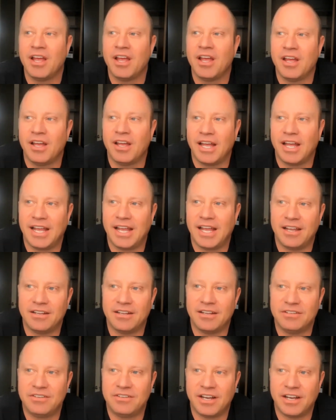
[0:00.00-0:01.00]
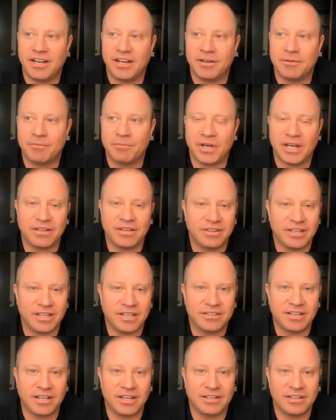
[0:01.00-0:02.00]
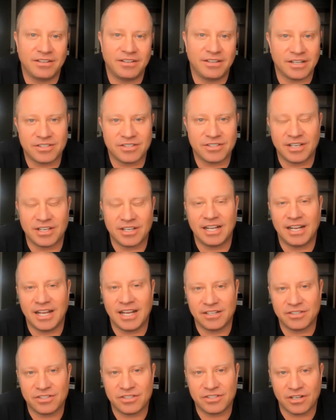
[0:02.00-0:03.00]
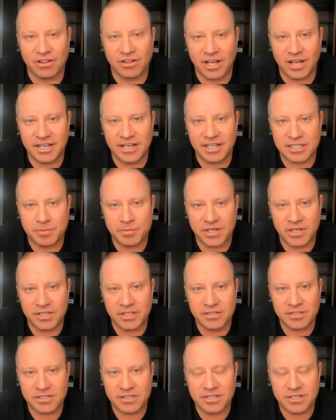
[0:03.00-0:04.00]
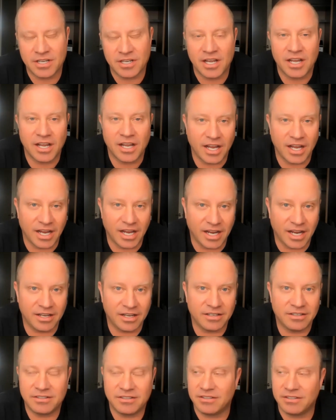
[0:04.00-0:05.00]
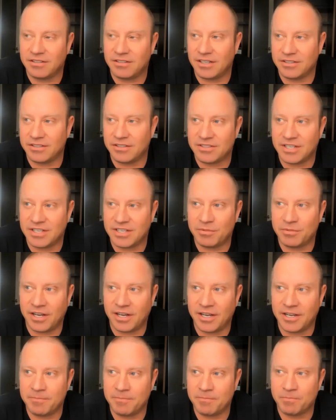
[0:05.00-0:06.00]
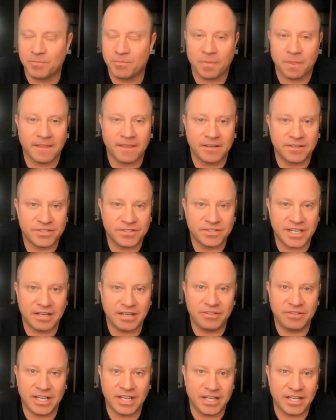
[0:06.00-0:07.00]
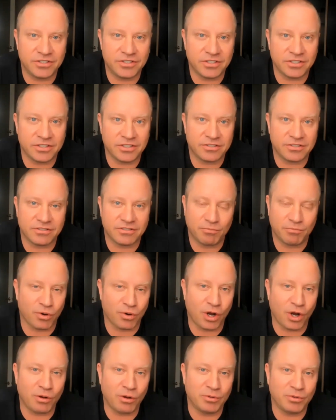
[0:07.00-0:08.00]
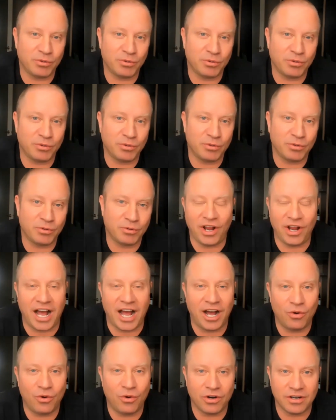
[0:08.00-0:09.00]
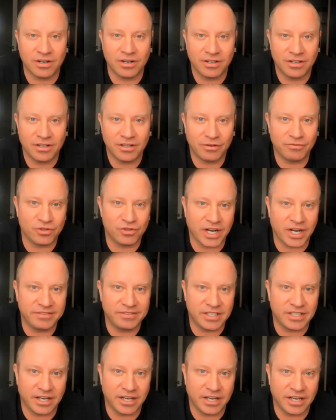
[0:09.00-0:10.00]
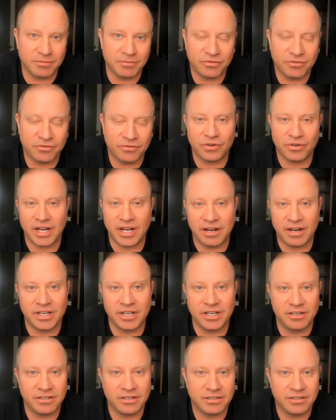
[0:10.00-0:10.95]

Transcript: And uh, I think that that's going to enhance the client experience and at the same time save the agents probably a good hour of drive time for every